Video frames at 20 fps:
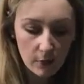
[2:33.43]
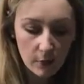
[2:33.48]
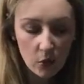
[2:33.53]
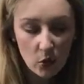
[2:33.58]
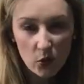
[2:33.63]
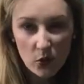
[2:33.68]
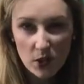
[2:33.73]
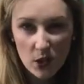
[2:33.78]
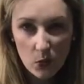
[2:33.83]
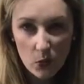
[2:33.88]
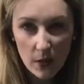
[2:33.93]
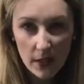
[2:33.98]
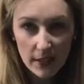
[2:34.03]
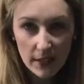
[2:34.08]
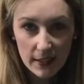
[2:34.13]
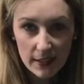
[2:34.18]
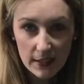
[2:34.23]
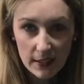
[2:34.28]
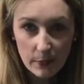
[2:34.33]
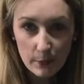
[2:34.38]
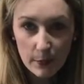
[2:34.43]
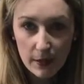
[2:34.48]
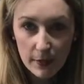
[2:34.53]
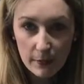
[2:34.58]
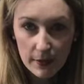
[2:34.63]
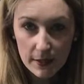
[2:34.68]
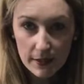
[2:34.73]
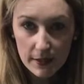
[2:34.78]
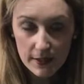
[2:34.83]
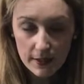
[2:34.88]
Also, white can be a
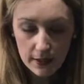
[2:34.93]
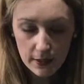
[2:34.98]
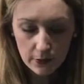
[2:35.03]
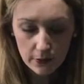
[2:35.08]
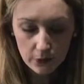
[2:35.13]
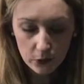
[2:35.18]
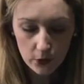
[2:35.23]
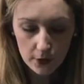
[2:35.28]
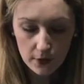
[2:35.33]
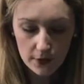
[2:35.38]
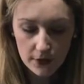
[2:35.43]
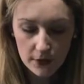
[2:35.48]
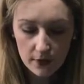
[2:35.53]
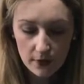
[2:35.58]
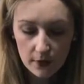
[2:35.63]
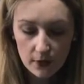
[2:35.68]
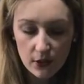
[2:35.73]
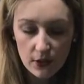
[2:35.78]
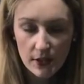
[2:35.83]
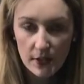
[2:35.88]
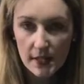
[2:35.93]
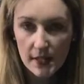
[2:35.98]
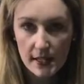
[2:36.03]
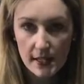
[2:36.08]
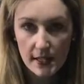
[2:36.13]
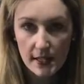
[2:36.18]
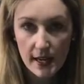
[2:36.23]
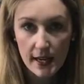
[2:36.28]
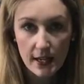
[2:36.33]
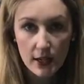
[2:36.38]
bit see-through, so it just
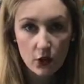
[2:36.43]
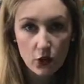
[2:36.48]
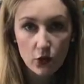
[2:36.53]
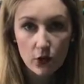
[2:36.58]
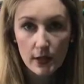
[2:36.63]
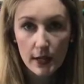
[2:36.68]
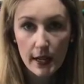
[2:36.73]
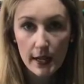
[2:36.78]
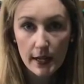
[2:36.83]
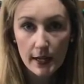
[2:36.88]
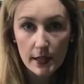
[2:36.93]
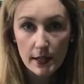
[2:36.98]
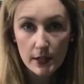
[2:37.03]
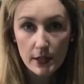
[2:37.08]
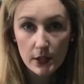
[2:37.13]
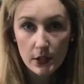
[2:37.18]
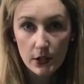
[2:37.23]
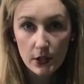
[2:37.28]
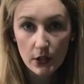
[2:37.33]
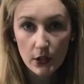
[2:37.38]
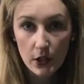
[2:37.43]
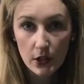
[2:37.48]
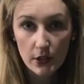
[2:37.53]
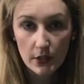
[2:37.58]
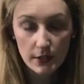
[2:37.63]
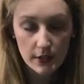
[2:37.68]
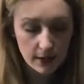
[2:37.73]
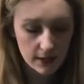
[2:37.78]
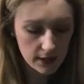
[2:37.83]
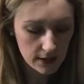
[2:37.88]
adds that extra layer so you
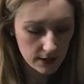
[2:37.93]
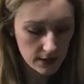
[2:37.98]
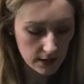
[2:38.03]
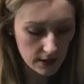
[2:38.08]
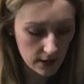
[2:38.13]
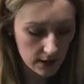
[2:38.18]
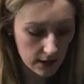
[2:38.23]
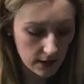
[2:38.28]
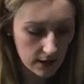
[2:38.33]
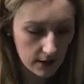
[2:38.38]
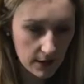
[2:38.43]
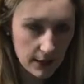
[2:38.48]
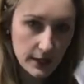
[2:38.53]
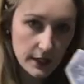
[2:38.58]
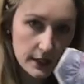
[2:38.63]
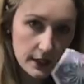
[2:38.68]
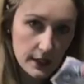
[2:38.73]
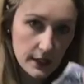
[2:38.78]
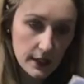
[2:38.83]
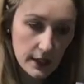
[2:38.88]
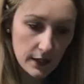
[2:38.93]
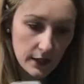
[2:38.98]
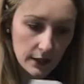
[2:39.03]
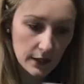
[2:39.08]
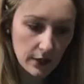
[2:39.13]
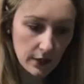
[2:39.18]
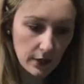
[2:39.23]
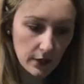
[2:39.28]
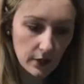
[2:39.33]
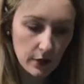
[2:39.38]
can't see this
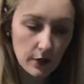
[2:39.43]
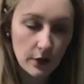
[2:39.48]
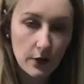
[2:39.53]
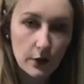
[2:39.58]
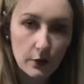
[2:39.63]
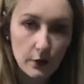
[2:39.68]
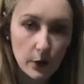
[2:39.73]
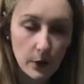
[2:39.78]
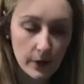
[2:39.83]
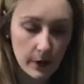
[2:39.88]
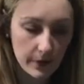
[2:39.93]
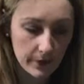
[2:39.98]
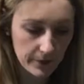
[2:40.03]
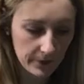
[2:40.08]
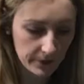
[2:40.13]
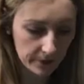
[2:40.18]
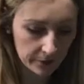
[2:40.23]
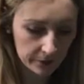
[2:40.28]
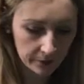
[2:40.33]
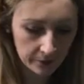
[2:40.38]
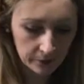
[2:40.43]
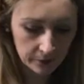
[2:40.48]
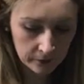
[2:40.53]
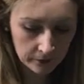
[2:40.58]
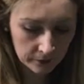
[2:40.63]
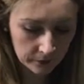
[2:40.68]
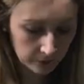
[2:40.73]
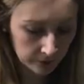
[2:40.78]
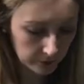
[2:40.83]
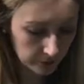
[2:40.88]
design through
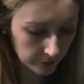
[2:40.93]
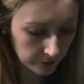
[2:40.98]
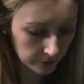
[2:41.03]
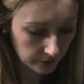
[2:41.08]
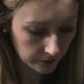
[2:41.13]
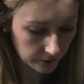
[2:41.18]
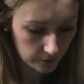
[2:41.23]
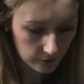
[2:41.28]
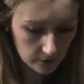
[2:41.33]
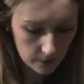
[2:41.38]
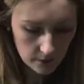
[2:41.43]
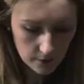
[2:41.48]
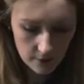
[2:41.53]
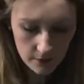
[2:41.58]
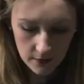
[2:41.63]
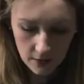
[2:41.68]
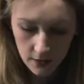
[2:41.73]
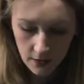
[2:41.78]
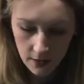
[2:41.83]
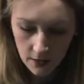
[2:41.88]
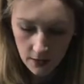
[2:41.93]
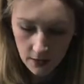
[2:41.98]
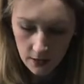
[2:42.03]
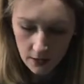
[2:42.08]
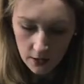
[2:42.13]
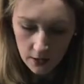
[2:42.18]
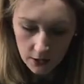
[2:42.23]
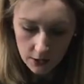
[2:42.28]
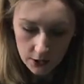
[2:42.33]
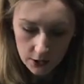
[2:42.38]
it.
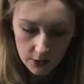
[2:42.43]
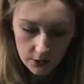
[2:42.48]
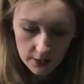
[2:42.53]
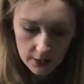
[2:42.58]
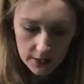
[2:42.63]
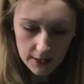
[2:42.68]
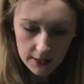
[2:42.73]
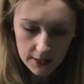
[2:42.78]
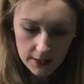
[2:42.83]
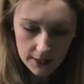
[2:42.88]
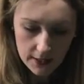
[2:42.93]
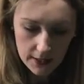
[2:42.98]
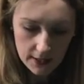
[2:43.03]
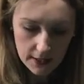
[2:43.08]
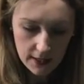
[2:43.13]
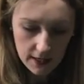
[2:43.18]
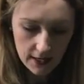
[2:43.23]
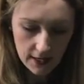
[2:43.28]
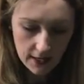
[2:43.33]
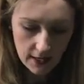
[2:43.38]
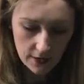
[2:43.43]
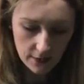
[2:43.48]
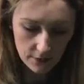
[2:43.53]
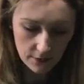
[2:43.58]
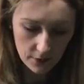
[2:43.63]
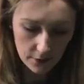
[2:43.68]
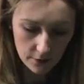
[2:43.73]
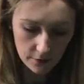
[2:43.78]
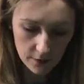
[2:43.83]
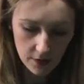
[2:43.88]
You need to have
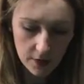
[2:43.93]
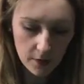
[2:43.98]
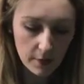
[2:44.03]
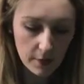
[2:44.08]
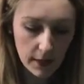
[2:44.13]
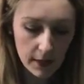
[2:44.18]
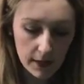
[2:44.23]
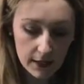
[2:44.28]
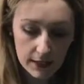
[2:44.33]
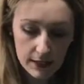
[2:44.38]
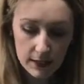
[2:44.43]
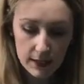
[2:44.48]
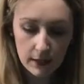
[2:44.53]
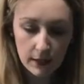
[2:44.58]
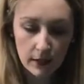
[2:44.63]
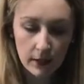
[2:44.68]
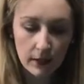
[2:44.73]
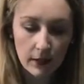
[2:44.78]
a foam mat.